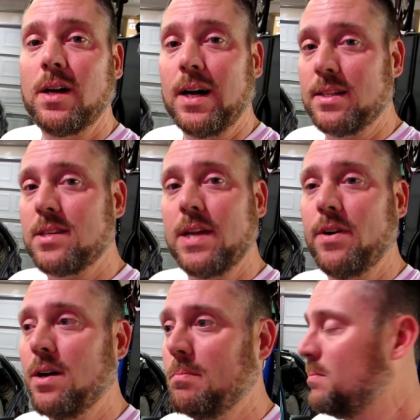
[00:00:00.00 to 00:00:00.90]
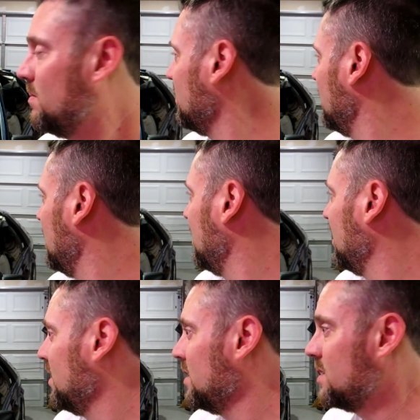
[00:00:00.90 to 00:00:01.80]
I'd save up,
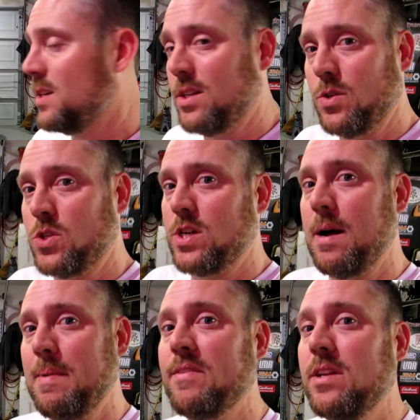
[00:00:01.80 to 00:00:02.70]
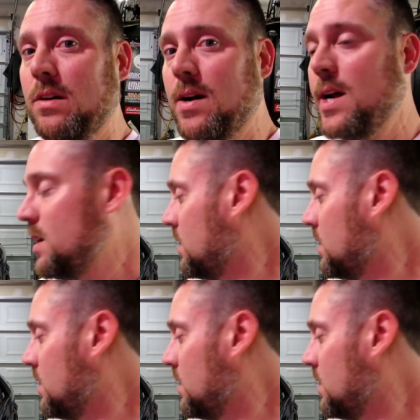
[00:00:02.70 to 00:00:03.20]
send it to a shop, have it done right.